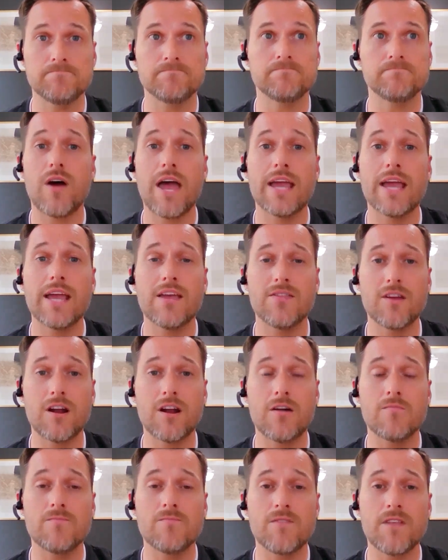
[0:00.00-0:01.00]
So hang in
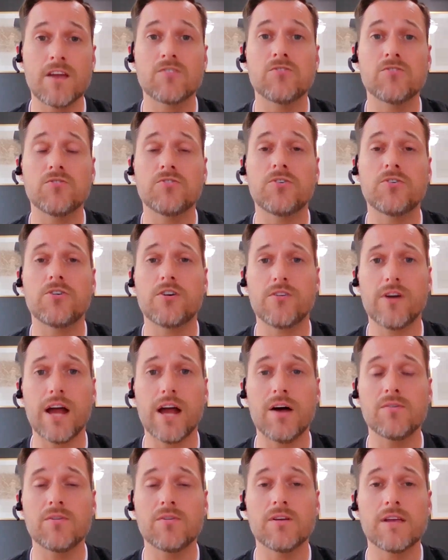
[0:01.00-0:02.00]
there. Things will turn
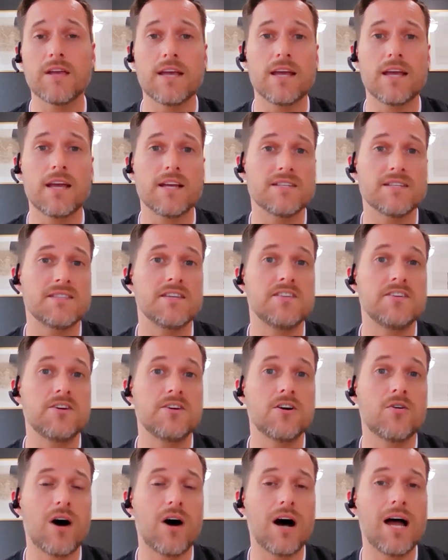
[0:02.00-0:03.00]
around. As the
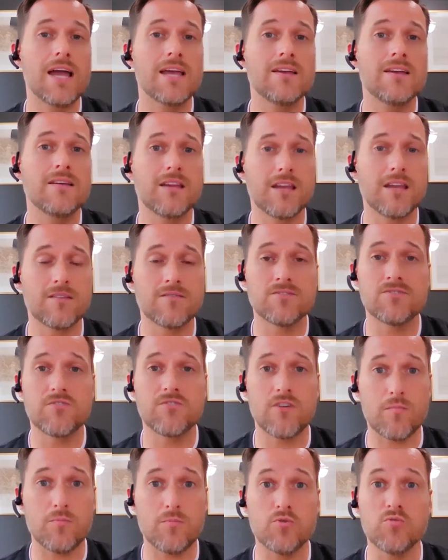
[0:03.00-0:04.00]
DOI
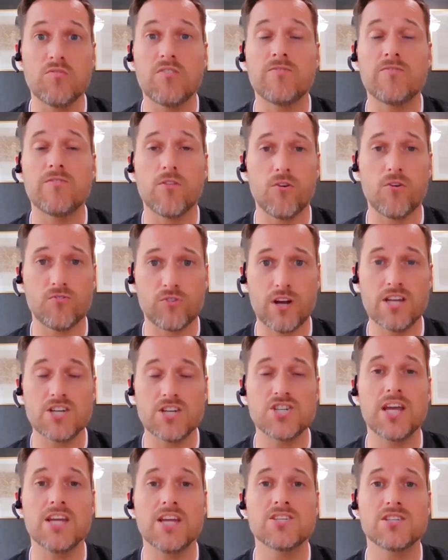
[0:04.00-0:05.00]
gives approval for those
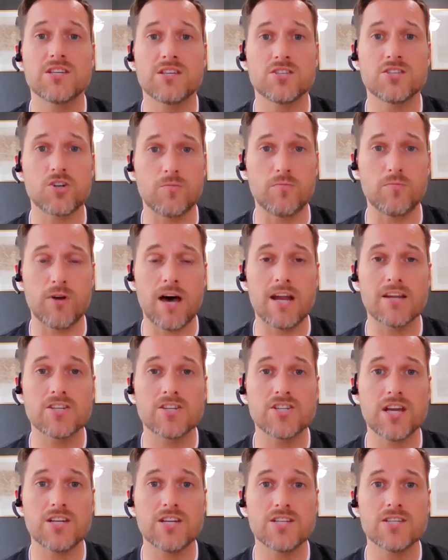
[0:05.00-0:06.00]
rate changes or
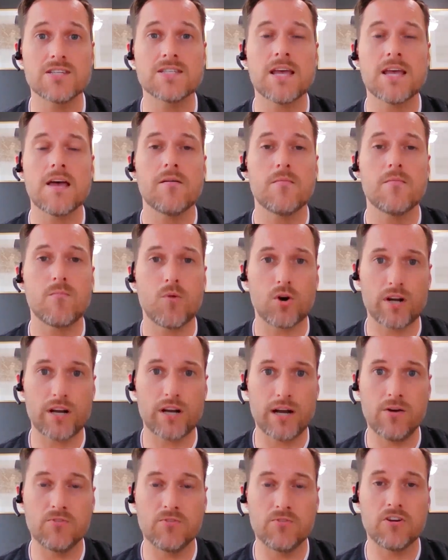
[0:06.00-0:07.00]
product changes, more
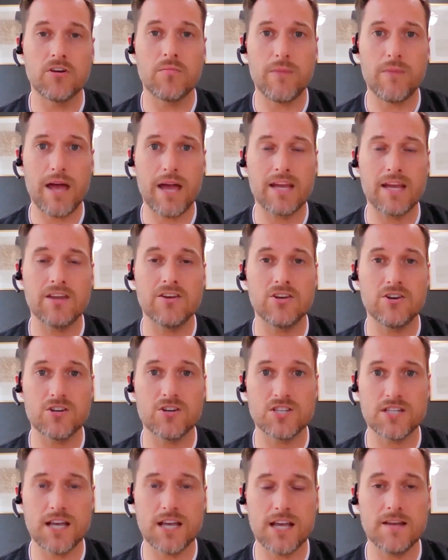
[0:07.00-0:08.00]
carriers will come back into
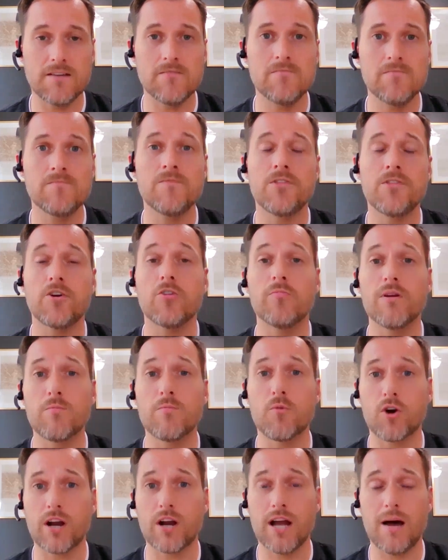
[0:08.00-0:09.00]
your state. There will
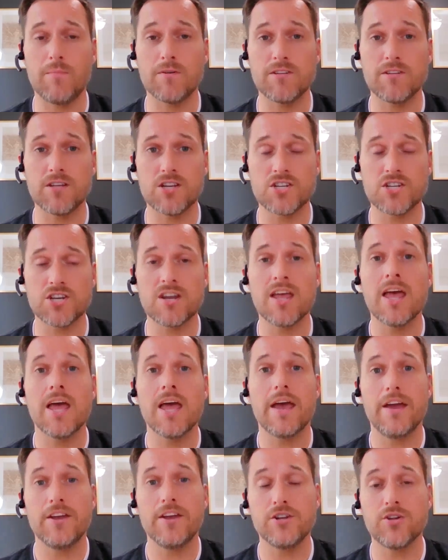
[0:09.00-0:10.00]
be more competition
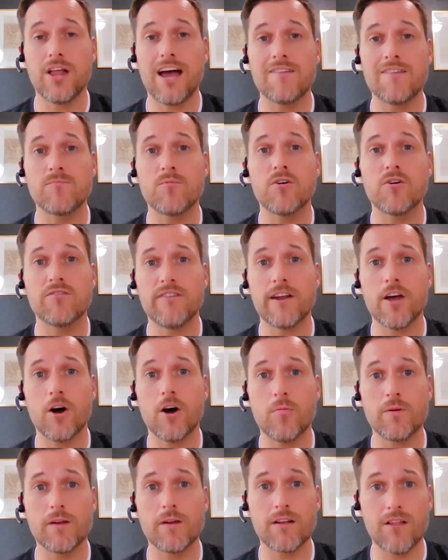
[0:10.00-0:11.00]
and you'll have more fun
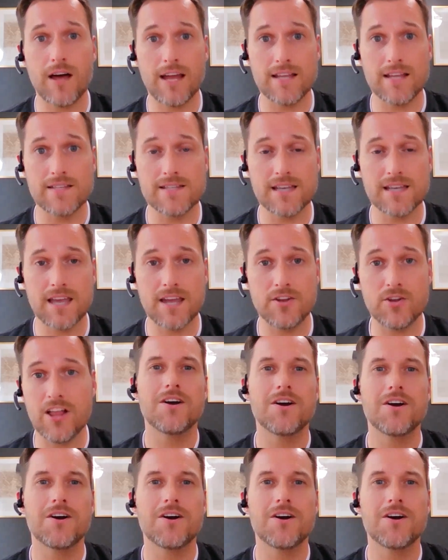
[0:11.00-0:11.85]
helping clients again.